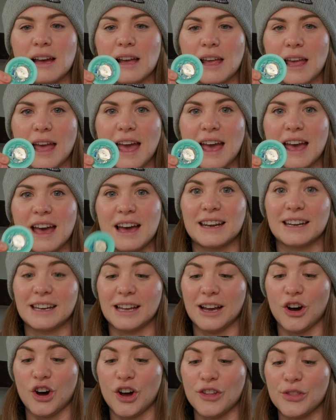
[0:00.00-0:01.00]
And
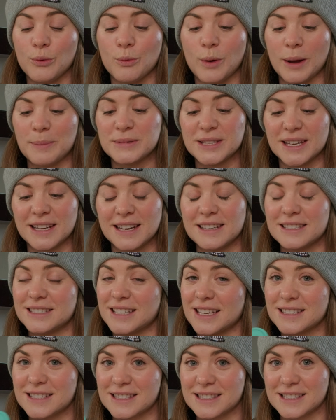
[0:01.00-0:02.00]
on the website, it
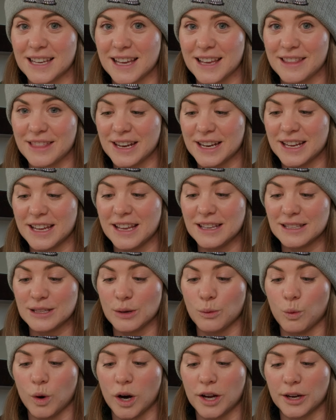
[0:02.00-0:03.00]
does say that it is
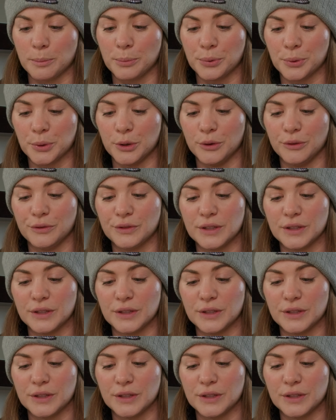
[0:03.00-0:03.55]
a waterproofed